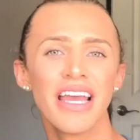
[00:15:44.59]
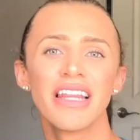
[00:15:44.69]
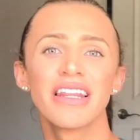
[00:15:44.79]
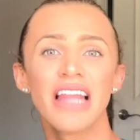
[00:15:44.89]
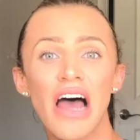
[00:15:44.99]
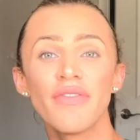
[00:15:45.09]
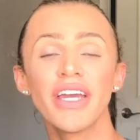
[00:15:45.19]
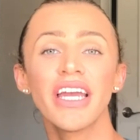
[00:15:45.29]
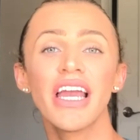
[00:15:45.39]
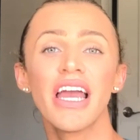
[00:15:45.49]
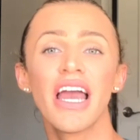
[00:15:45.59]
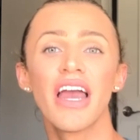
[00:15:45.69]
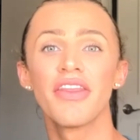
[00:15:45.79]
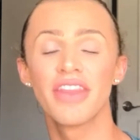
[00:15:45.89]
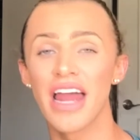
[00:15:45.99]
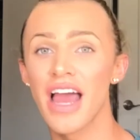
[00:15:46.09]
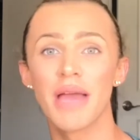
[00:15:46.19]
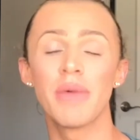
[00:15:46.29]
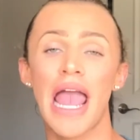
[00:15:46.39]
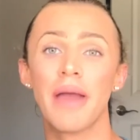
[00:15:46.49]
Loving that
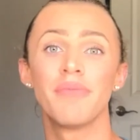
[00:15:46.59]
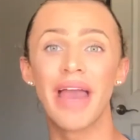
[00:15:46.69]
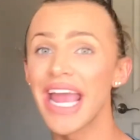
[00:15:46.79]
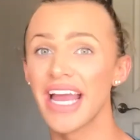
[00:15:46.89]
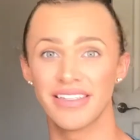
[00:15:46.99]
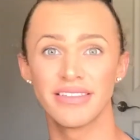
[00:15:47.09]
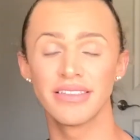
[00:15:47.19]
I'm a man.